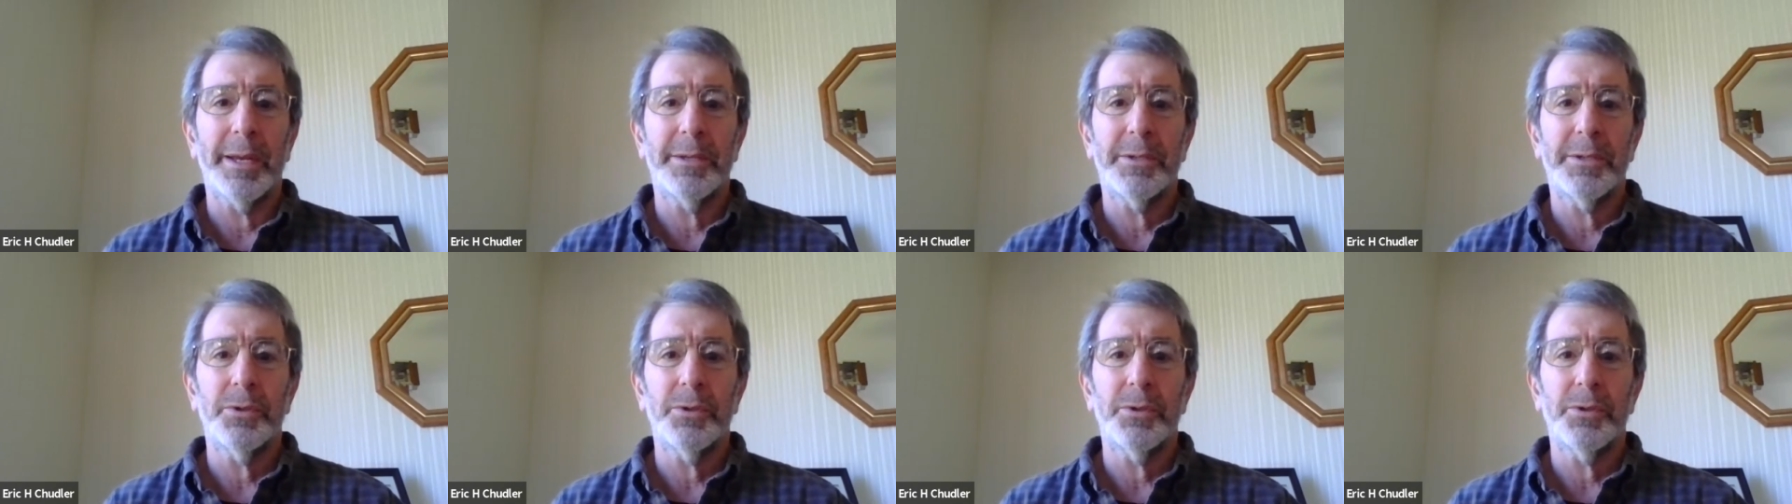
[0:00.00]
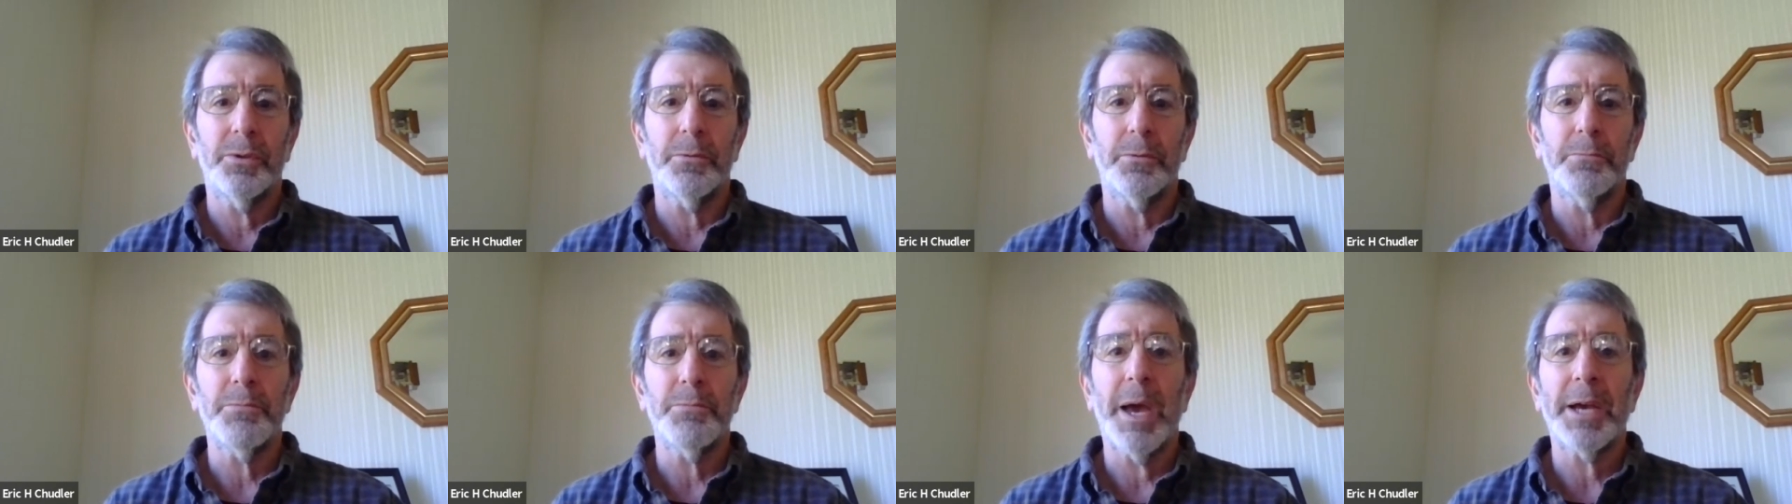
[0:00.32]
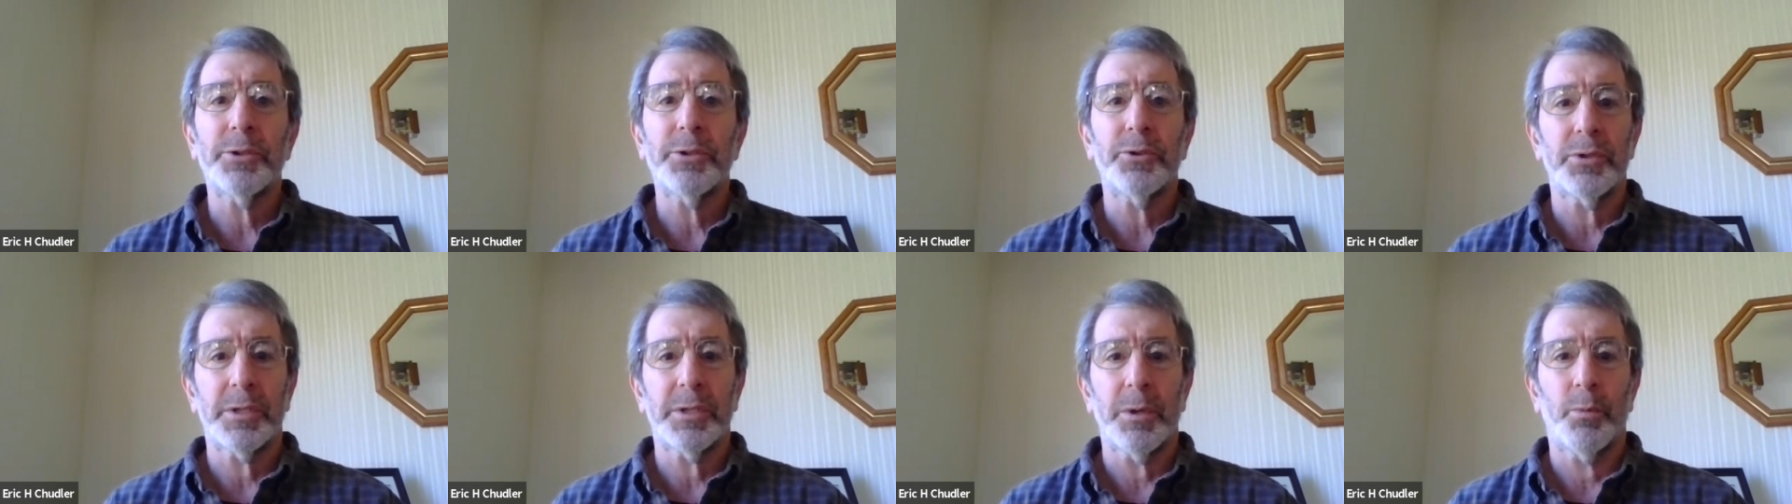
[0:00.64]
to
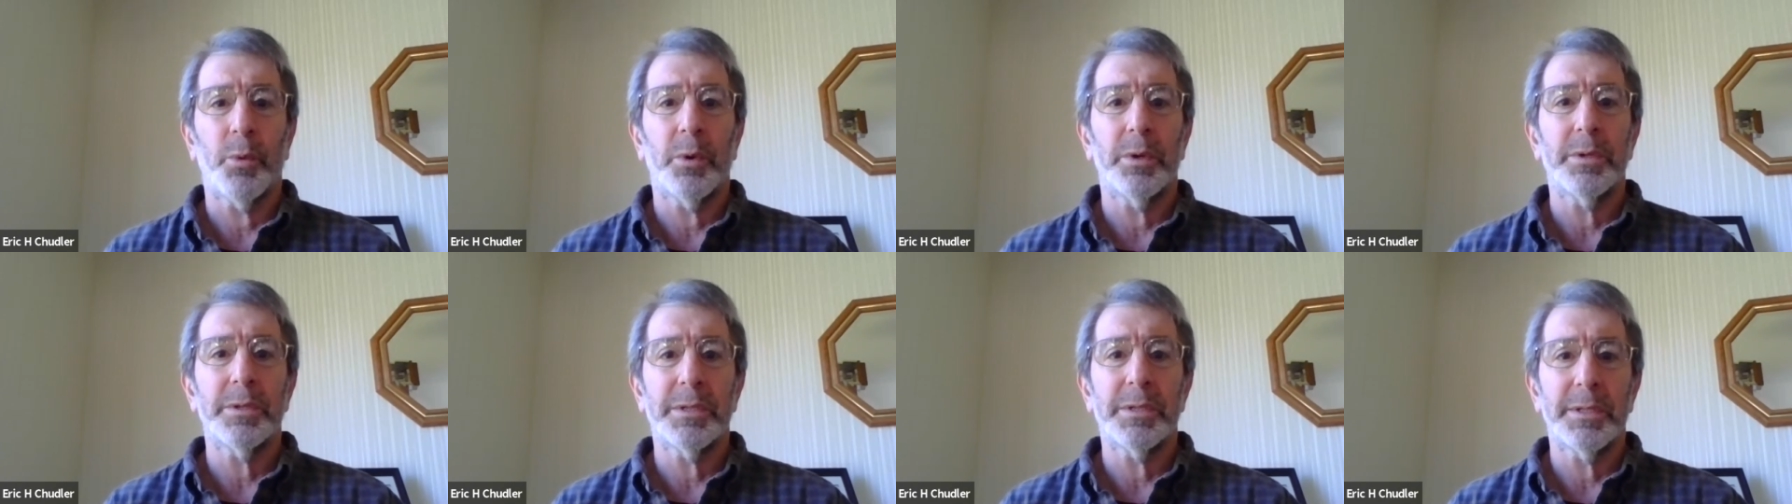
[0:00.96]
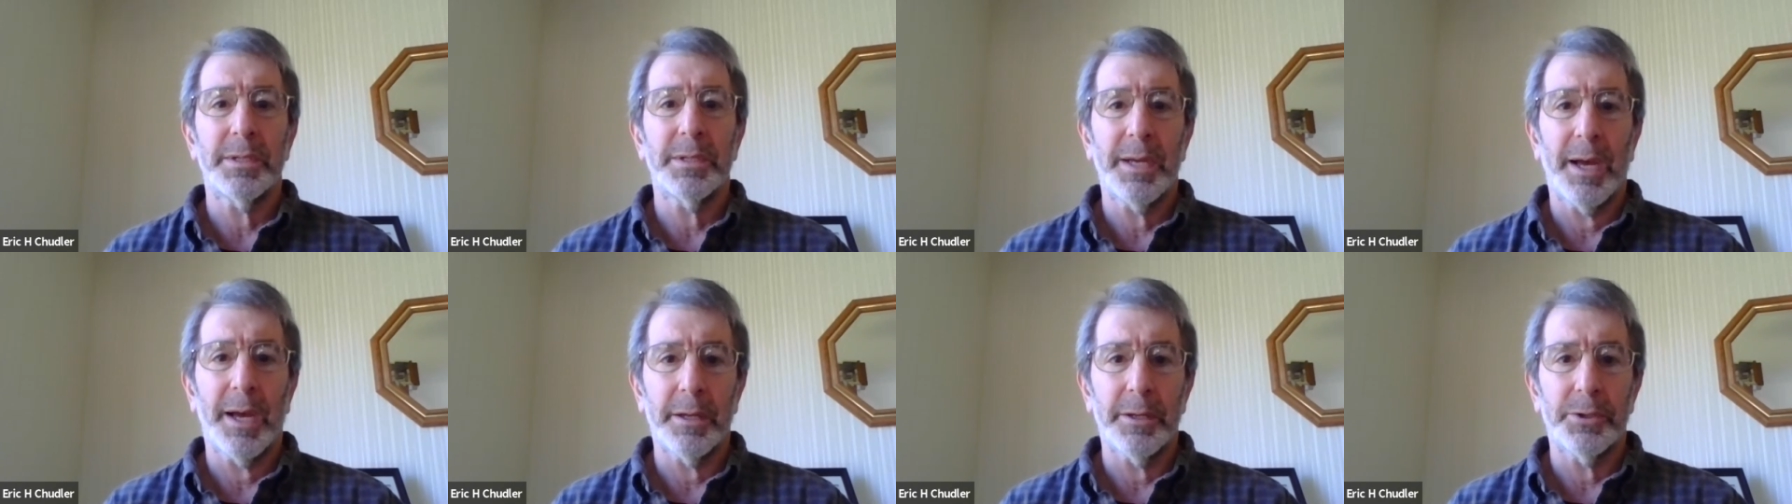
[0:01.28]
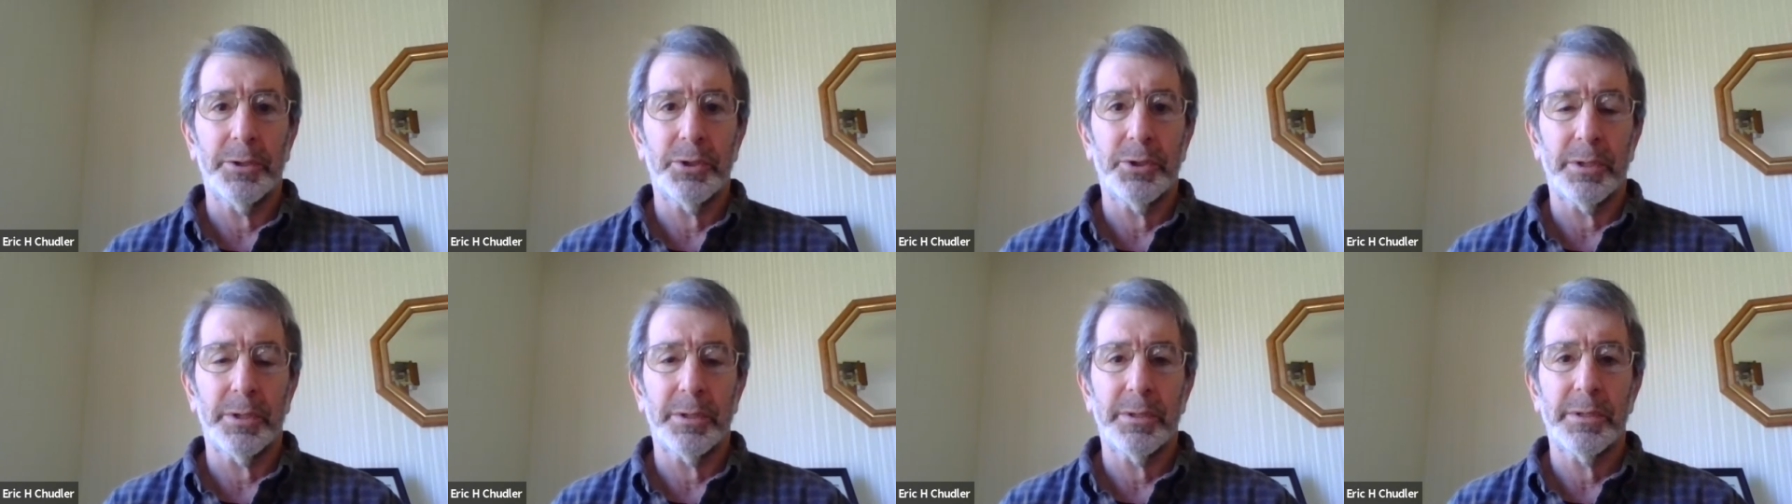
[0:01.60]
measure someone's
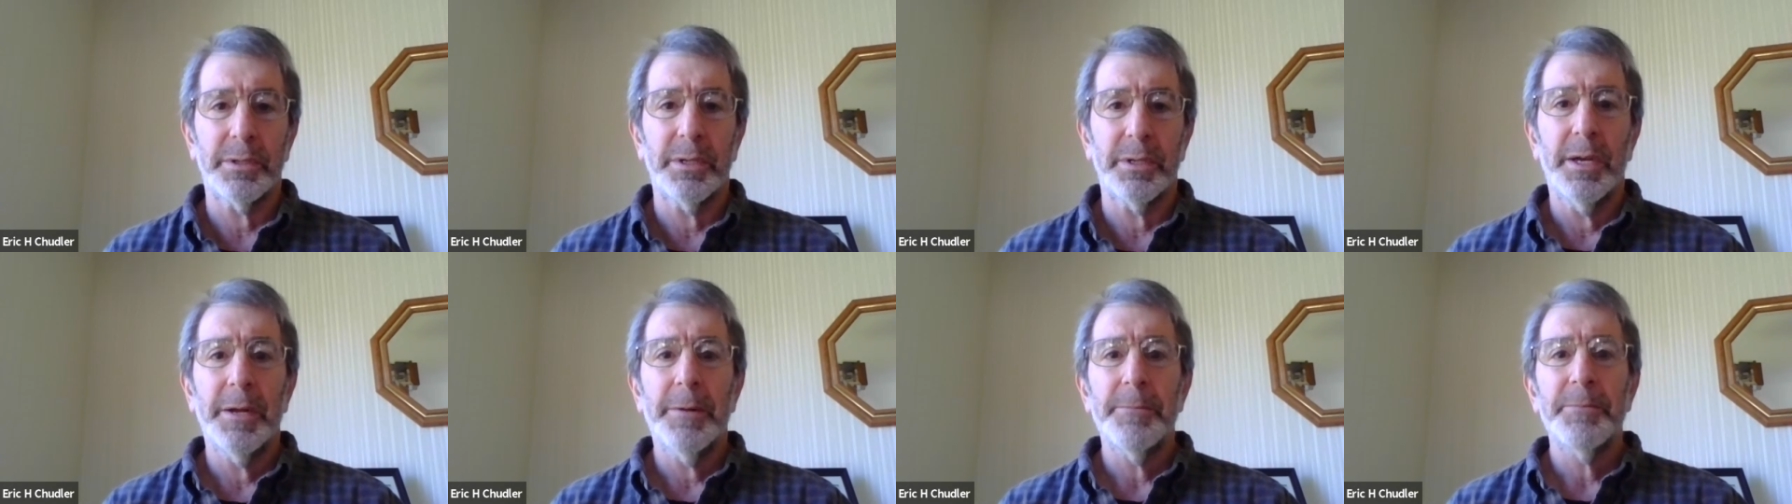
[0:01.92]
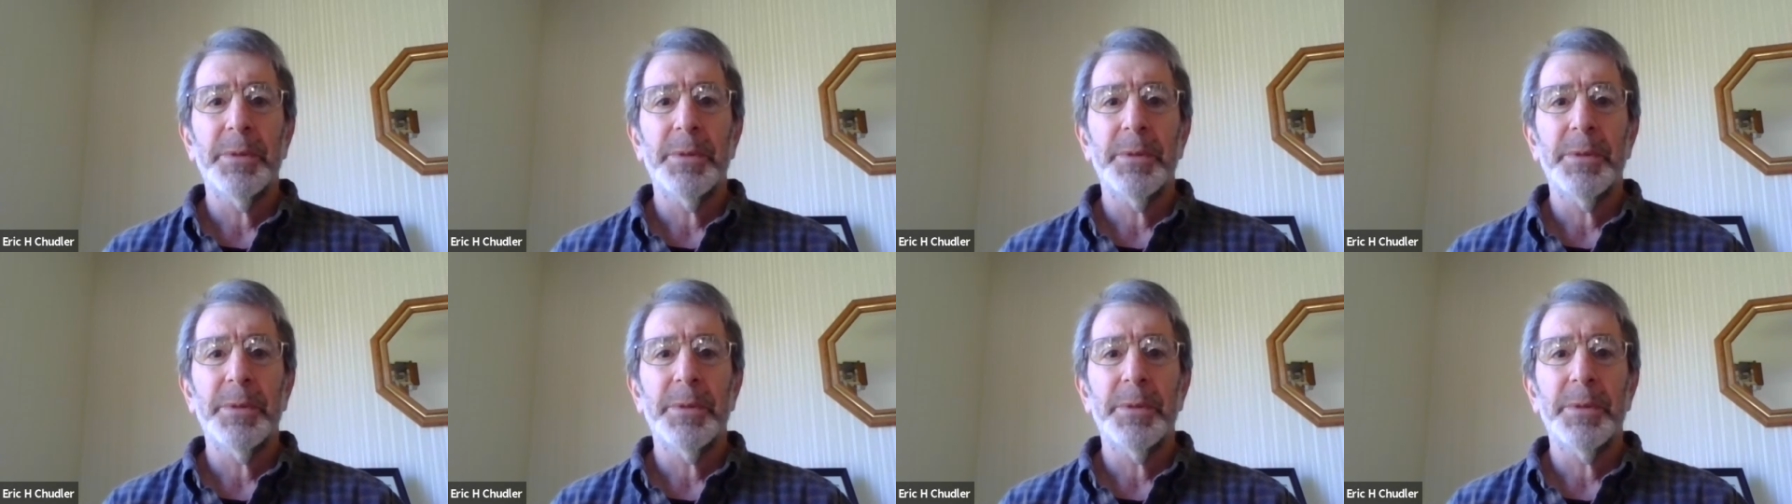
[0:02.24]
intelligence.